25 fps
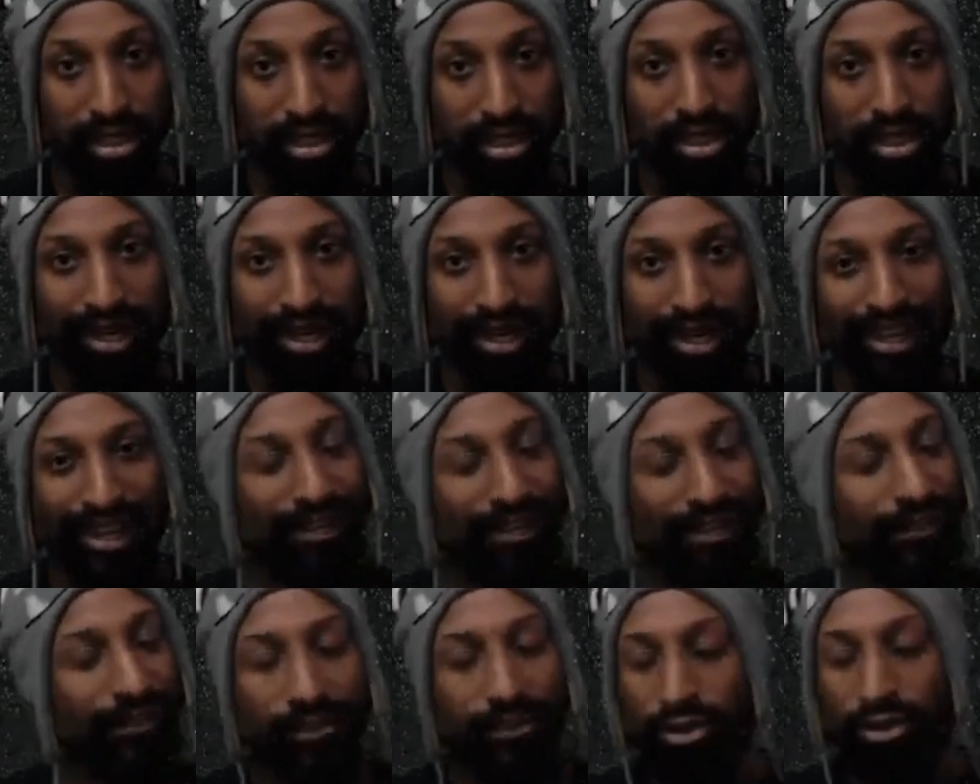All
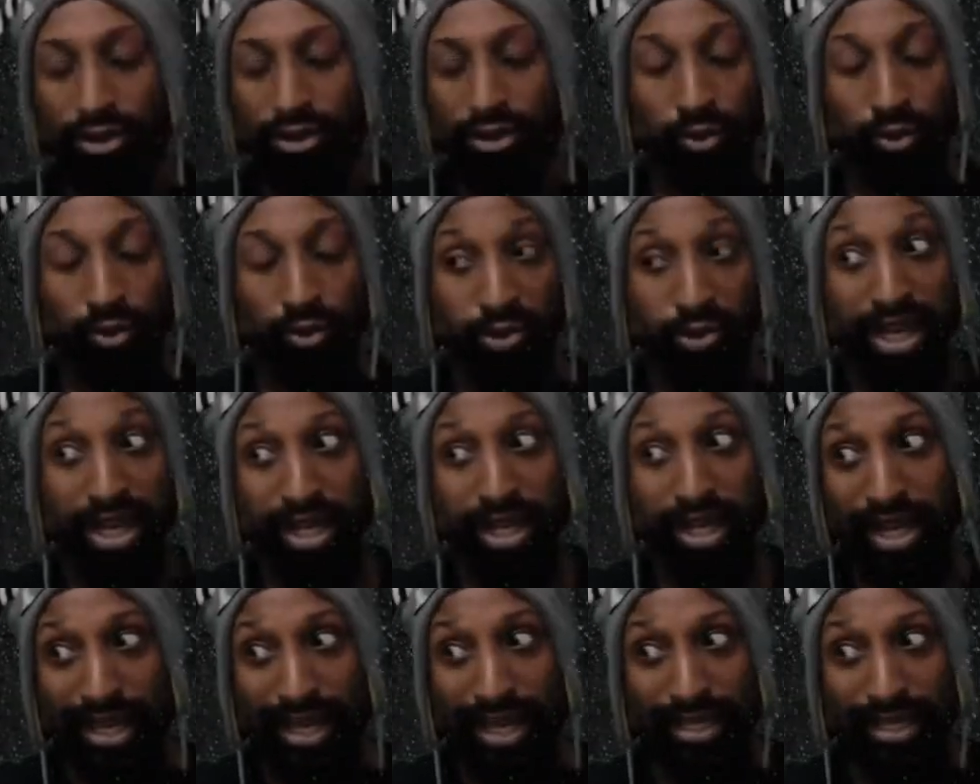right? You, to
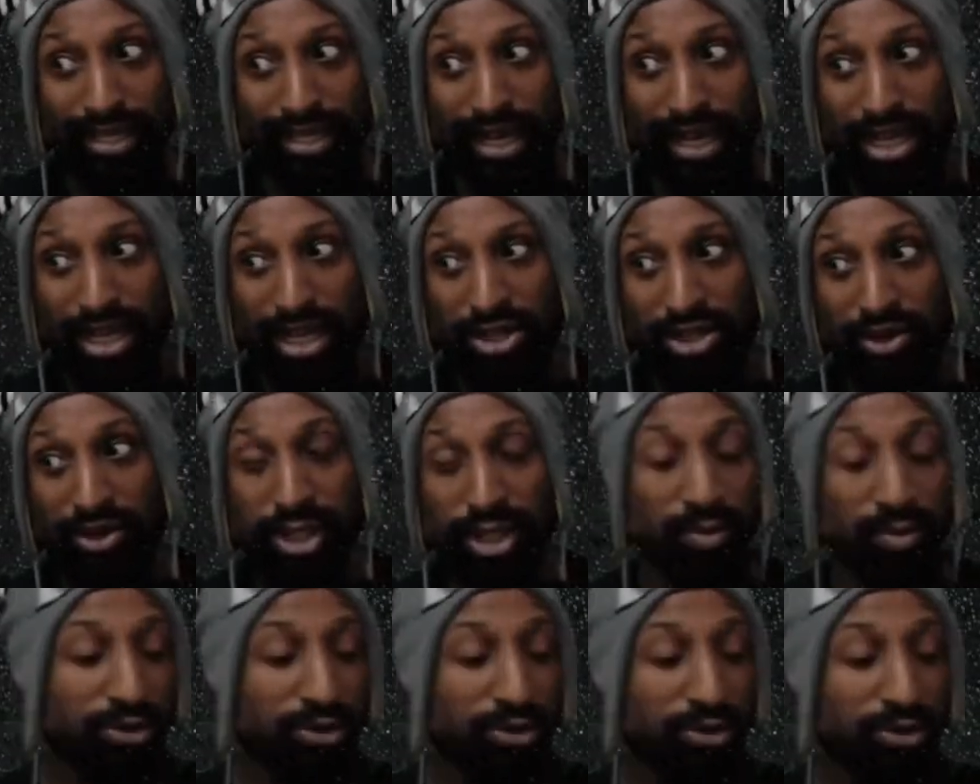reconnect to nature is
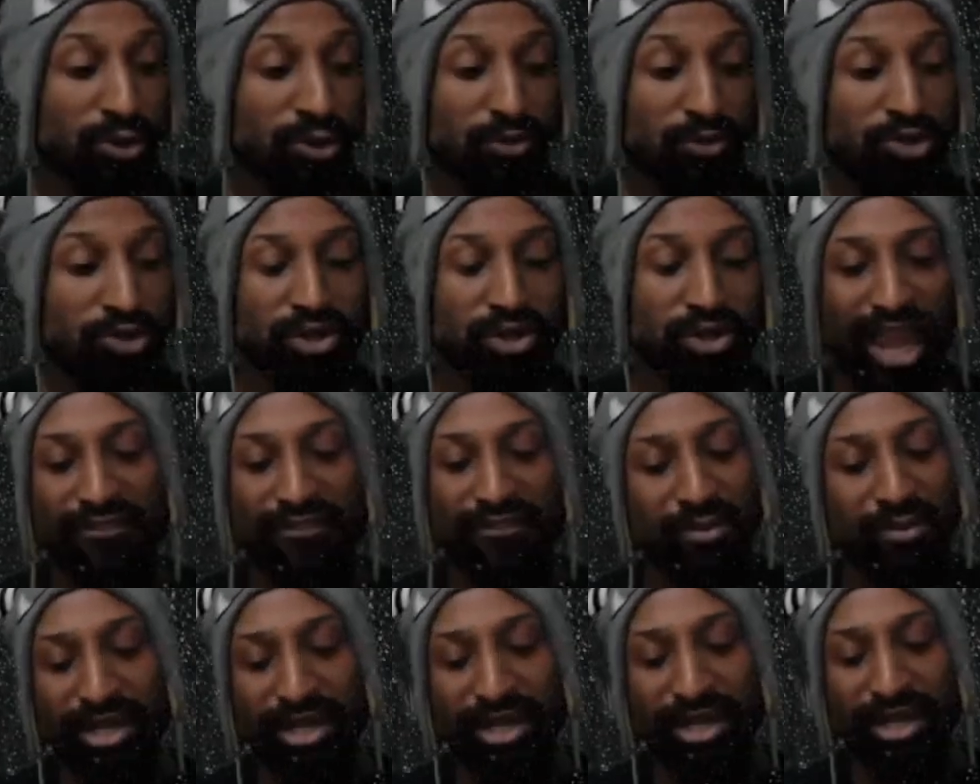to presume that you could
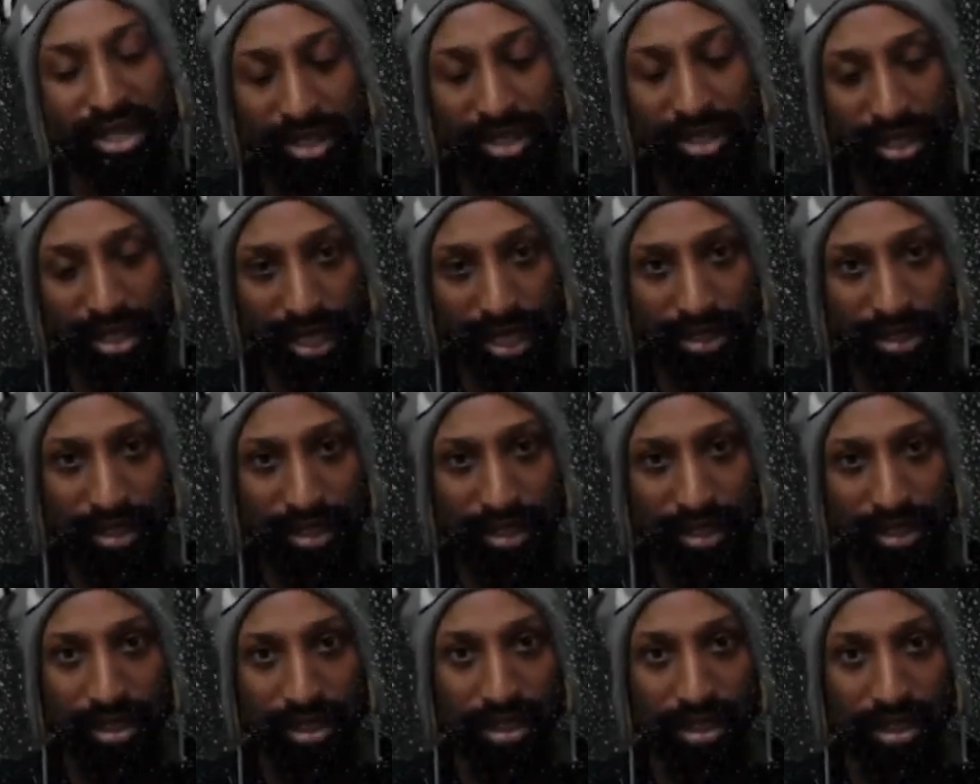ever be
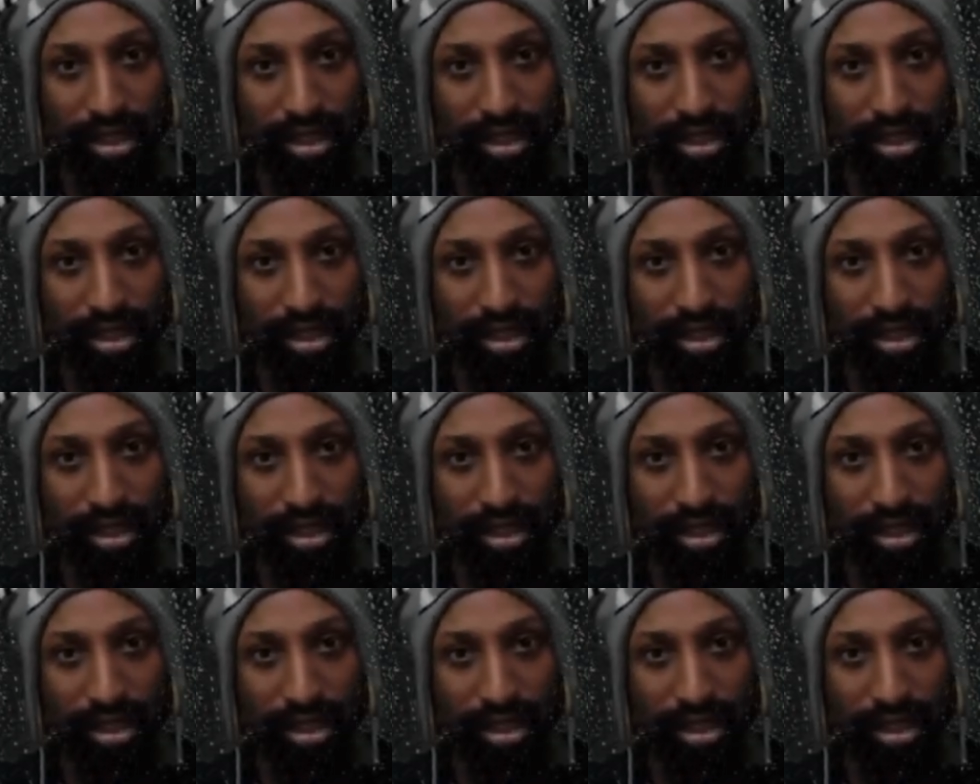disconnected.